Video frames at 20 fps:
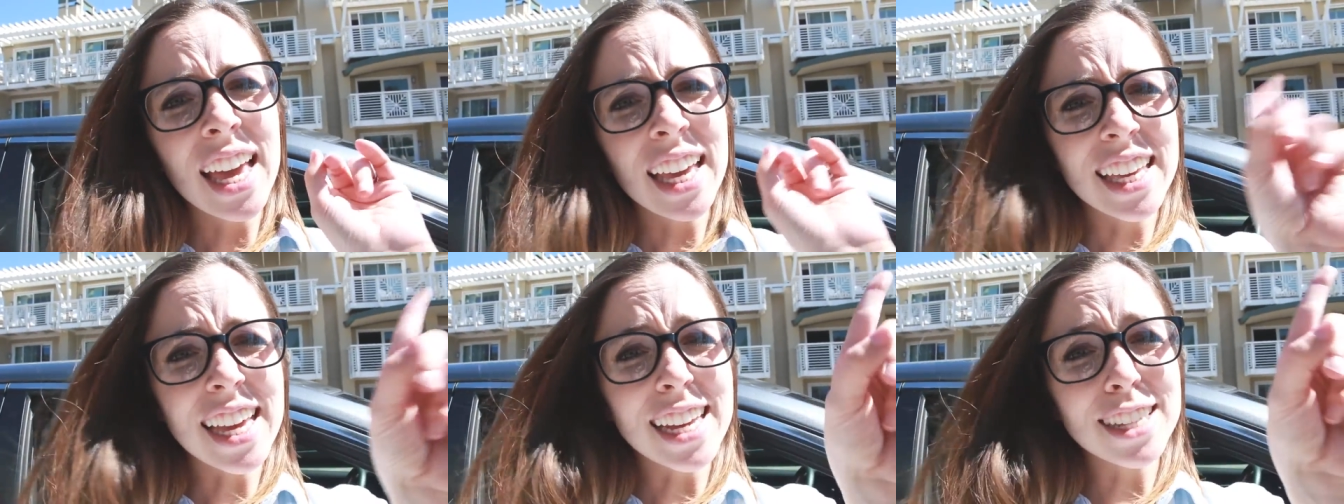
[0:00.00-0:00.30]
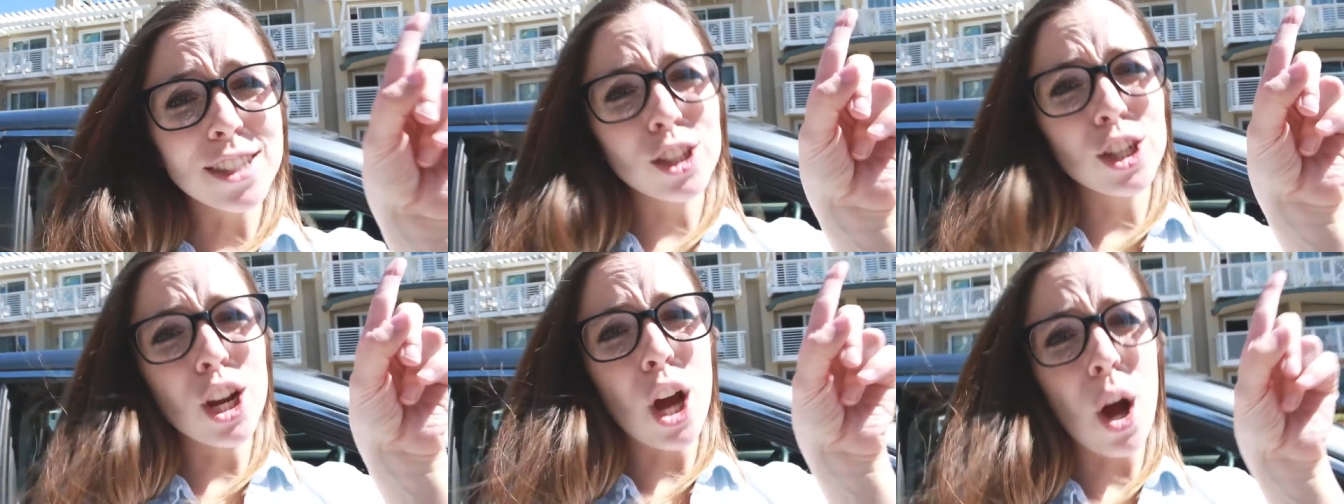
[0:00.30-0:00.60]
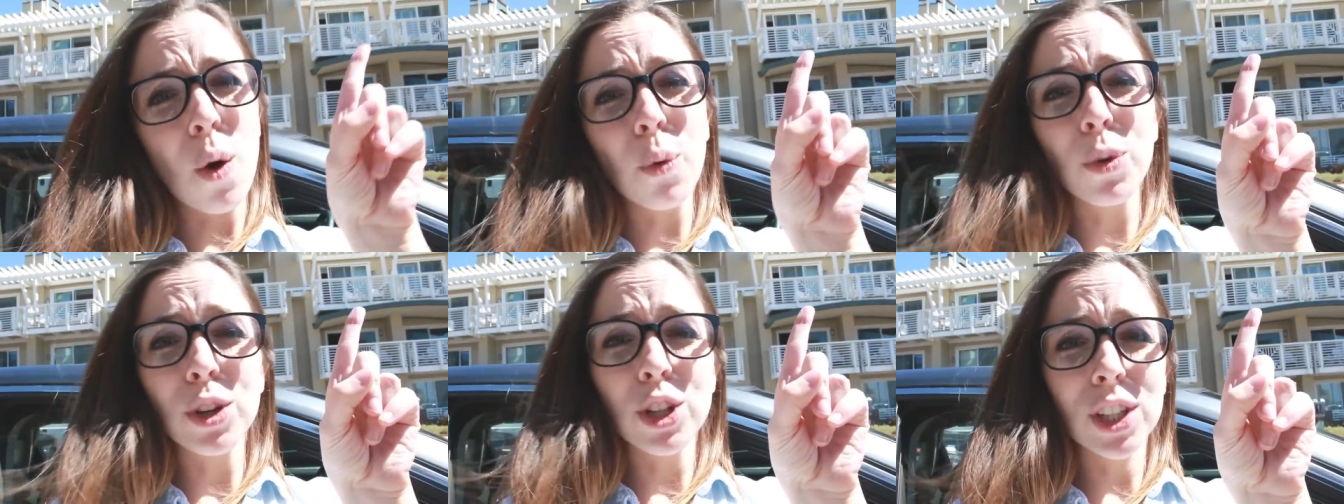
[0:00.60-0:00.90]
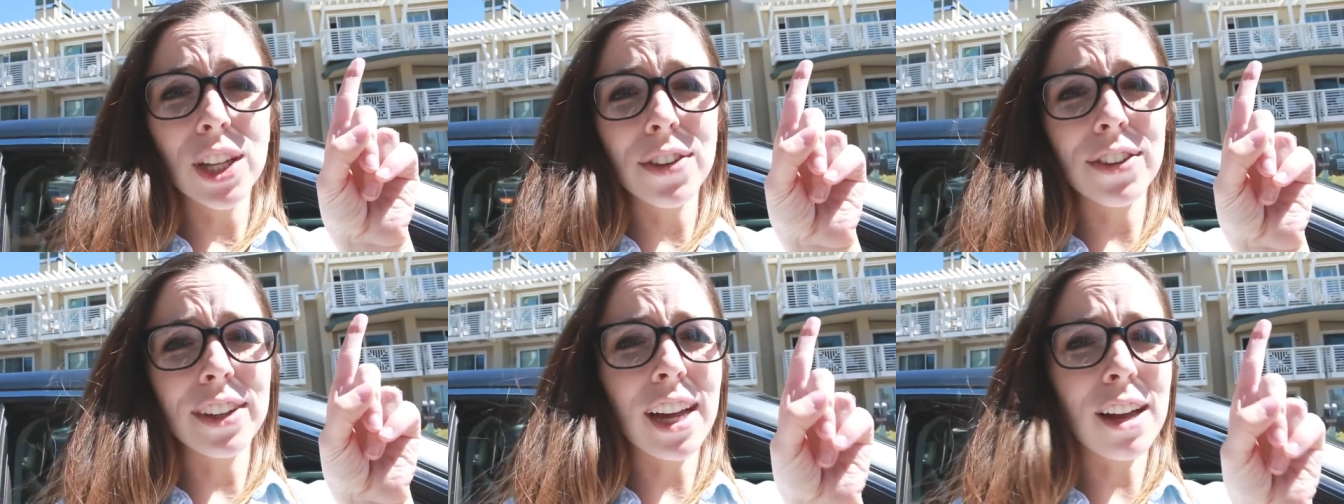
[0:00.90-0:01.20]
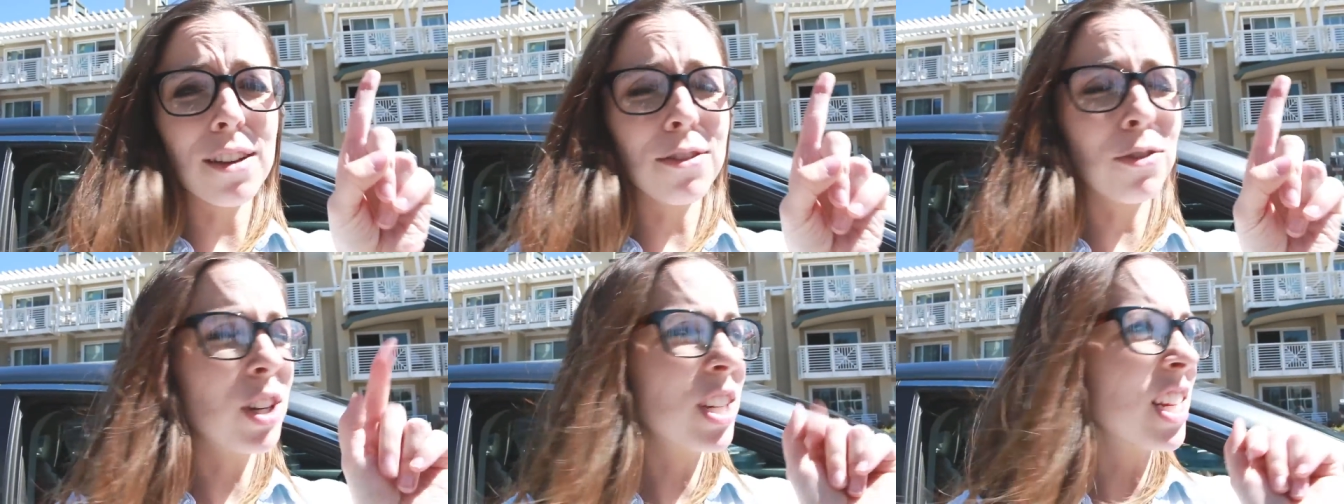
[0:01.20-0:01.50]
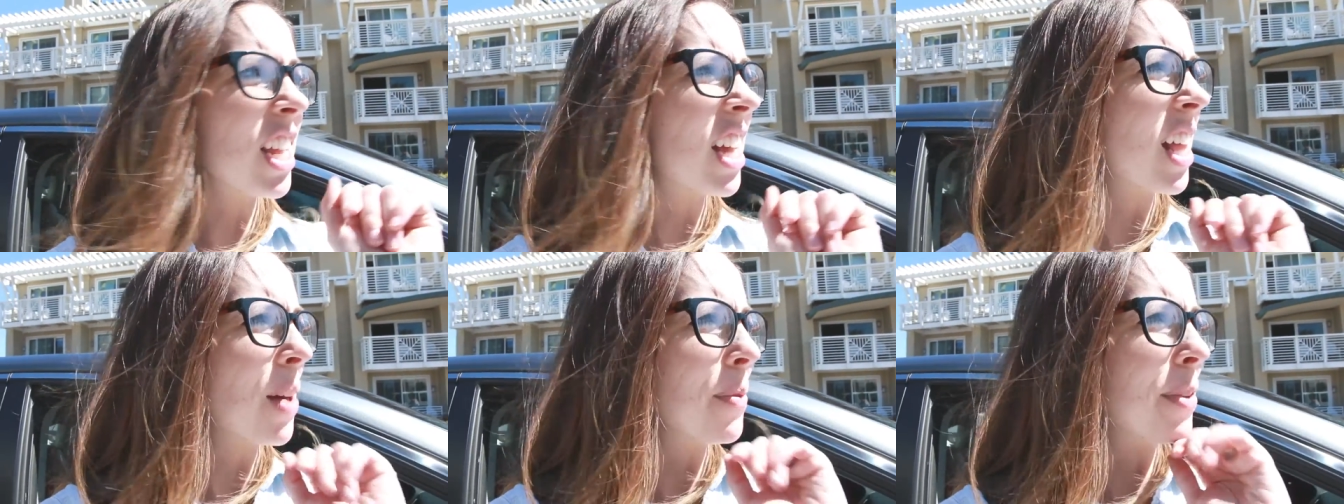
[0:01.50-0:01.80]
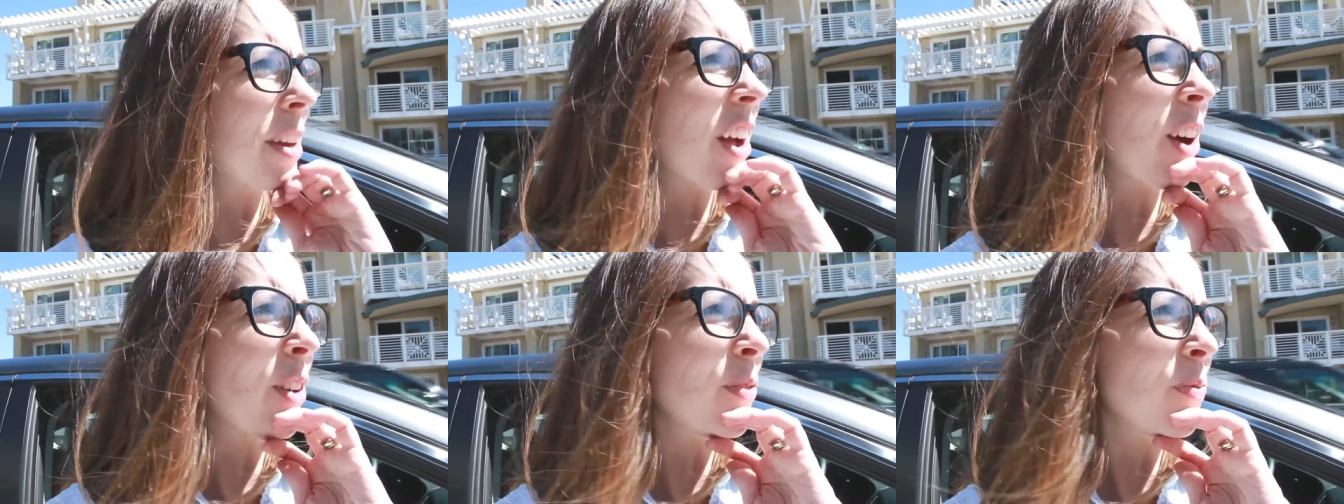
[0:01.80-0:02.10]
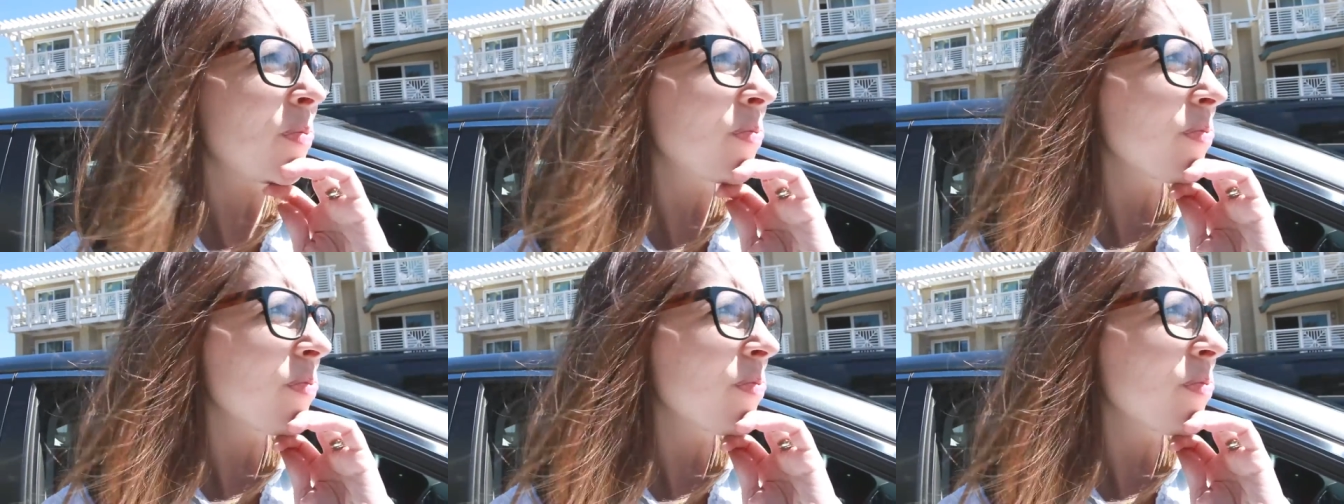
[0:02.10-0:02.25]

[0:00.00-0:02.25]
Yes or no? Would you live in California? Let me know.